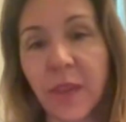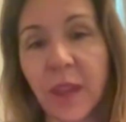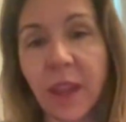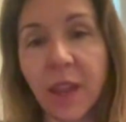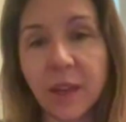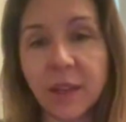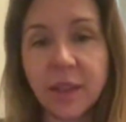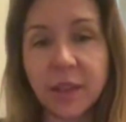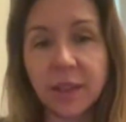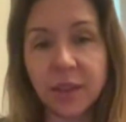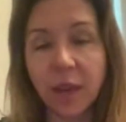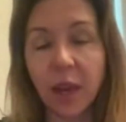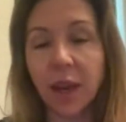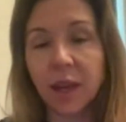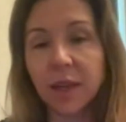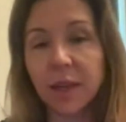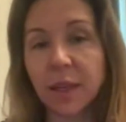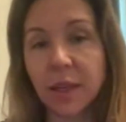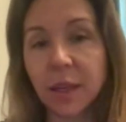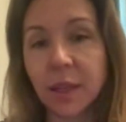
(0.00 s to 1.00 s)
they had
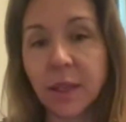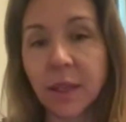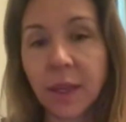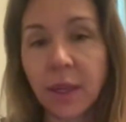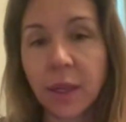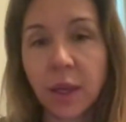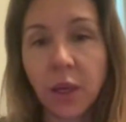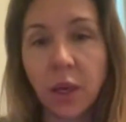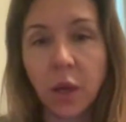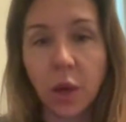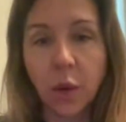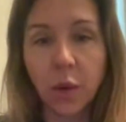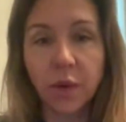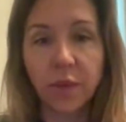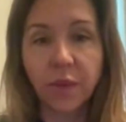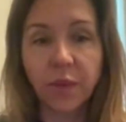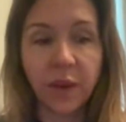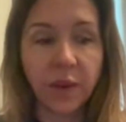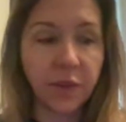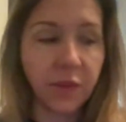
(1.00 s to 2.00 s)
decided, you know,
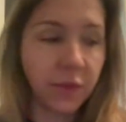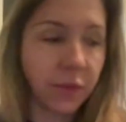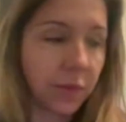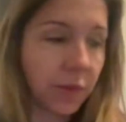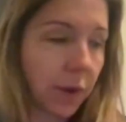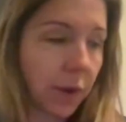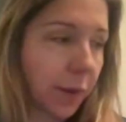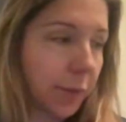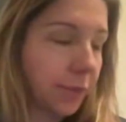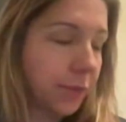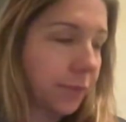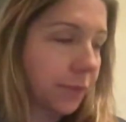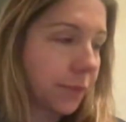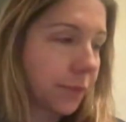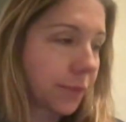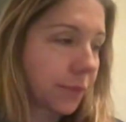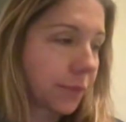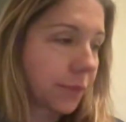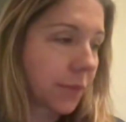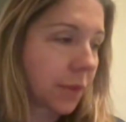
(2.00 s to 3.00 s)
if
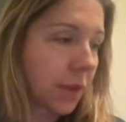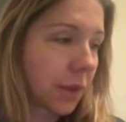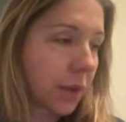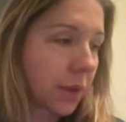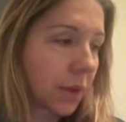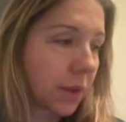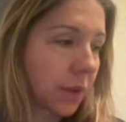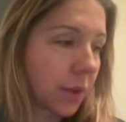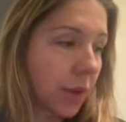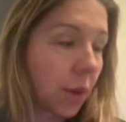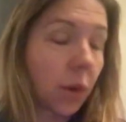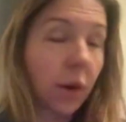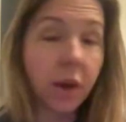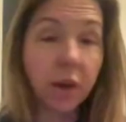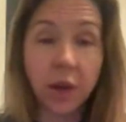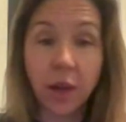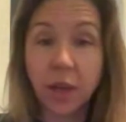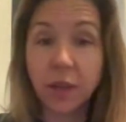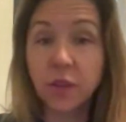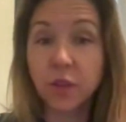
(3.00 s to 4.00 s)
the
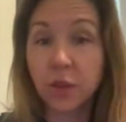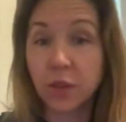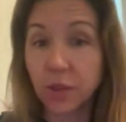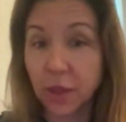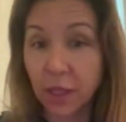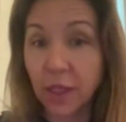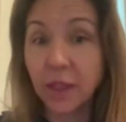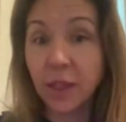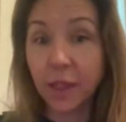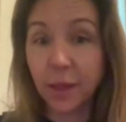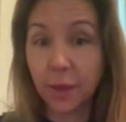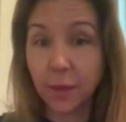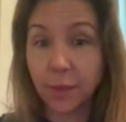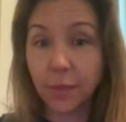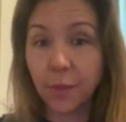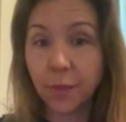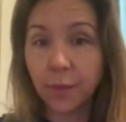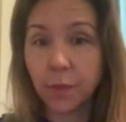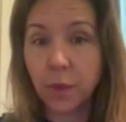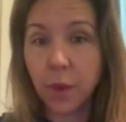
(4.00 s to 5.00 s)
organizers, like the,
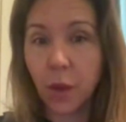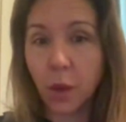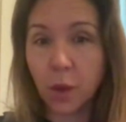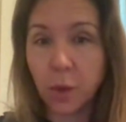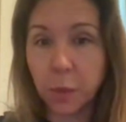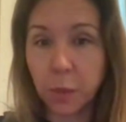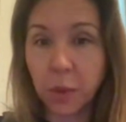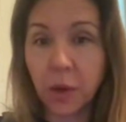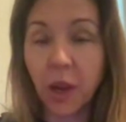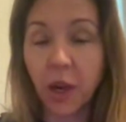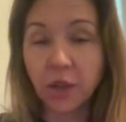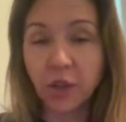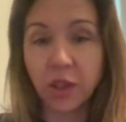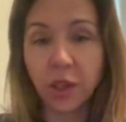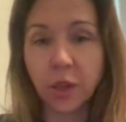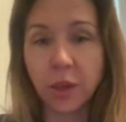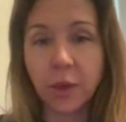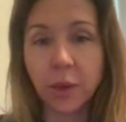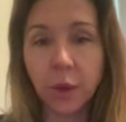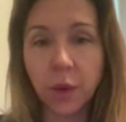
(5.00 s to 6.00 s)
you know, the
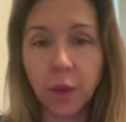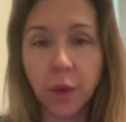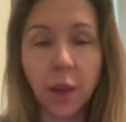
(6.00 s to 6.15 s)
production